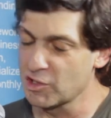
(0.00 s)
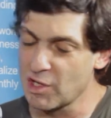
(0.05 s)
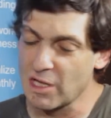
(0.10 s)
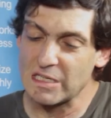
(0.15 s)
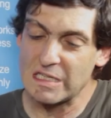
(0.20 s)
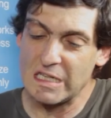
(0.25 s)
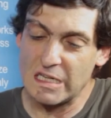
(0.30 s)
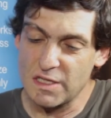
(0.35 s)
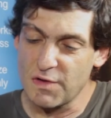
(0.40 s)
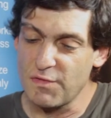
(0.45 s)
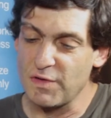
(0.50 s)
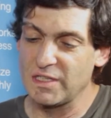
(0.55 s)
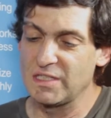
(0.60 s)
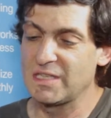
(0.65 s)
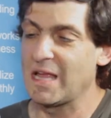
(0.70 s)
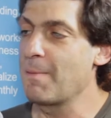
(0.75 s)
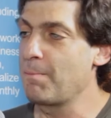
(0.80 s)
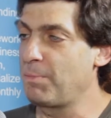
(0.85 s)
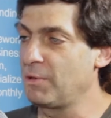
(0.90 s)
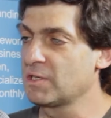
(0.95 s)
So there's lots of
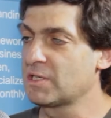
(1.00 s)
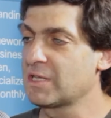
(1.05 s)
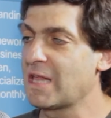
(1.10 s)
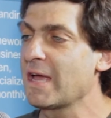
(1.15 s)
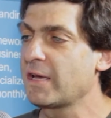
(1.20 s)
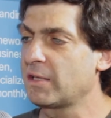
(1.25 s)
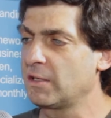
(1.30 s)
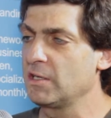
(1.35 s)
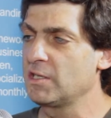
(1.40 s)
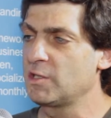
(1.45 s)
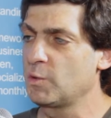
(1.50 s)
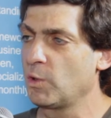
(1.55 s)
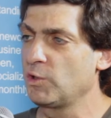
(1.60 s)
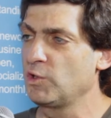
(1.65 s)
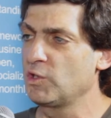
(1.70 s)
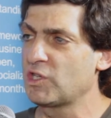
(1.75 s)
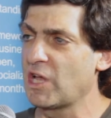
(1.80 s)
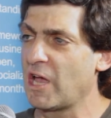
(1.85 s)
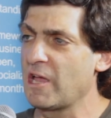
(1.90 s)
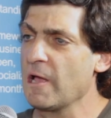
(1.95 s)
examples like this when
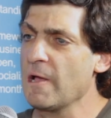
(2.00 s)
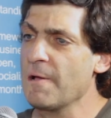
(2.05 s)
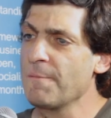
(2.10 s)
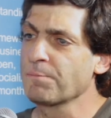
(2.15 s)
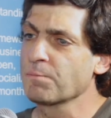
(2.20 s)
you say